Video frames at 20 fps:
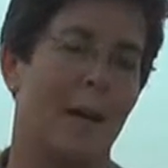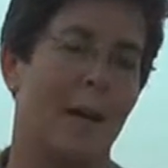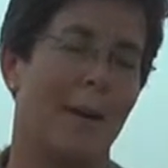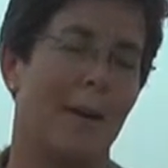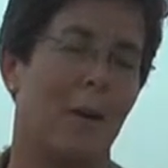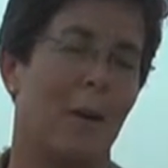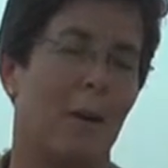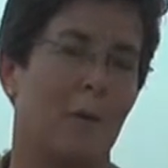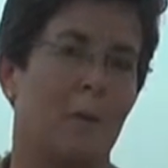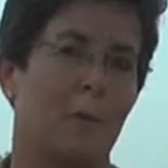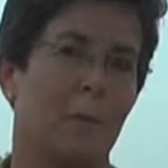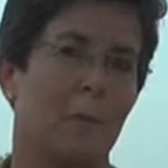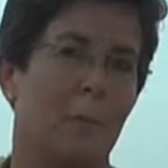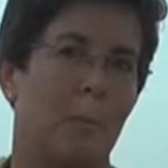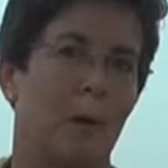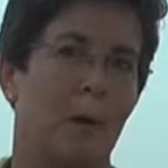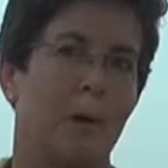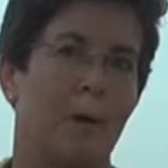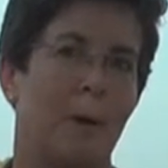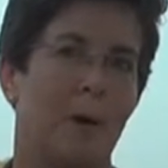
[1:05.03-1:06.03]
I called them
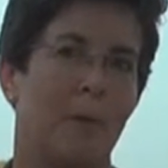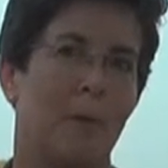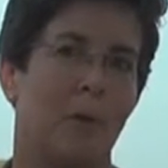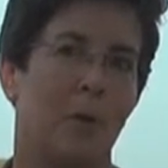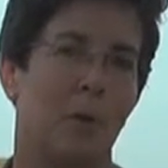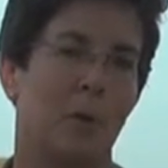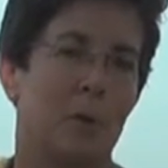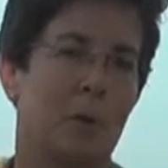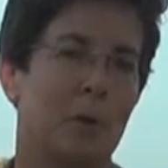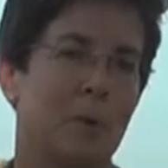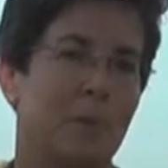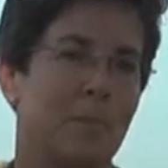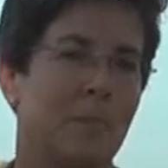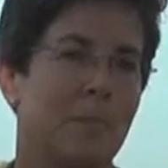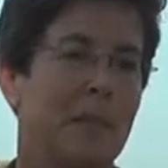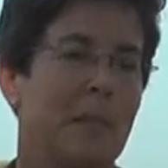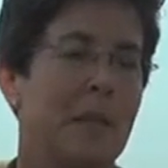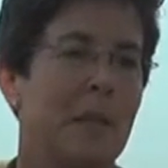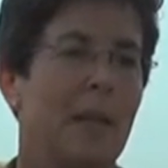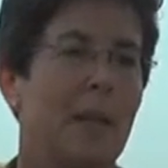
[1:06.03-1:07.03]
comfortable.
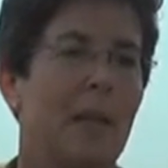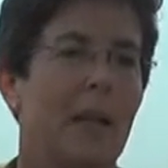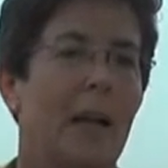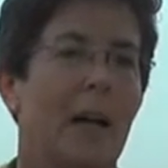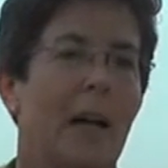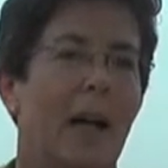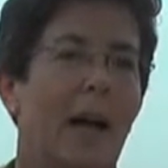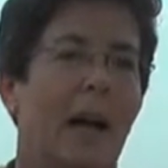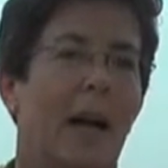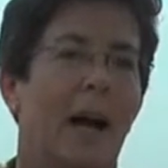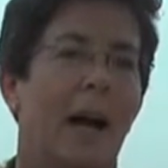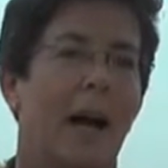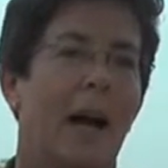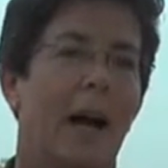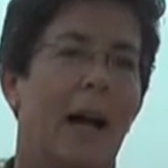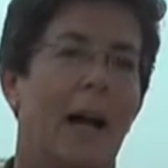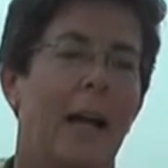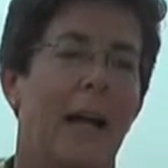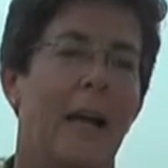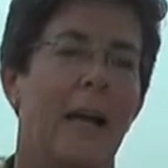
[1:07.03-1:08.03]

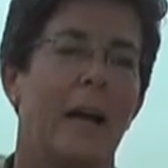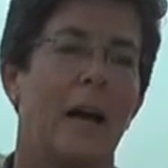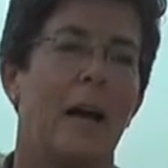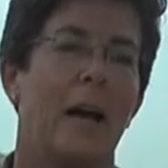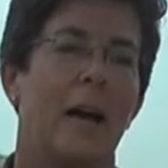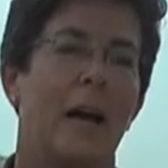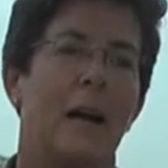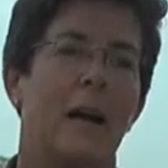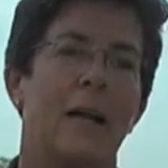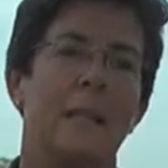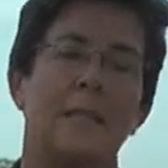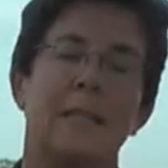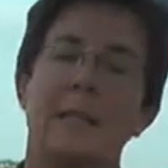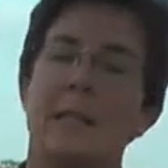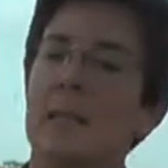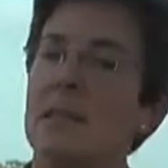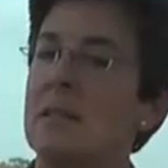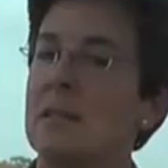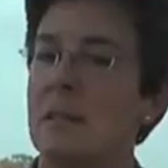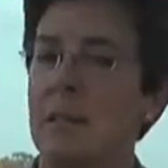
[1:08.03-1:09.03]
I
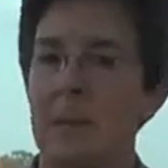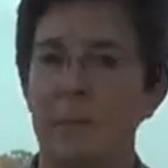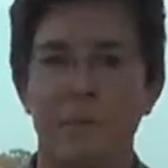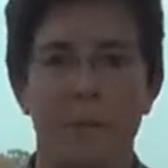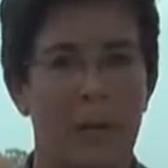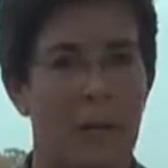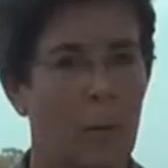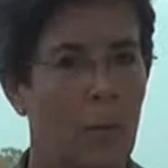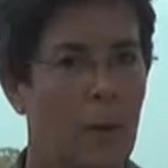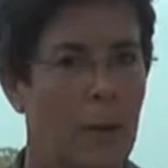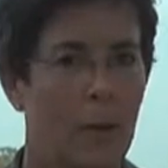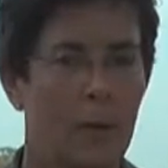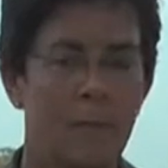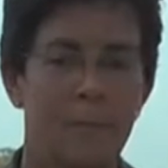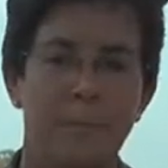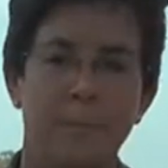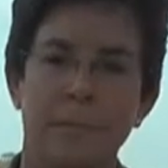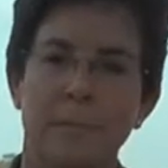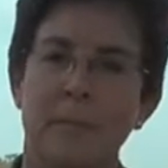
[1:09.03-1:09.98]
didn't sleep very well,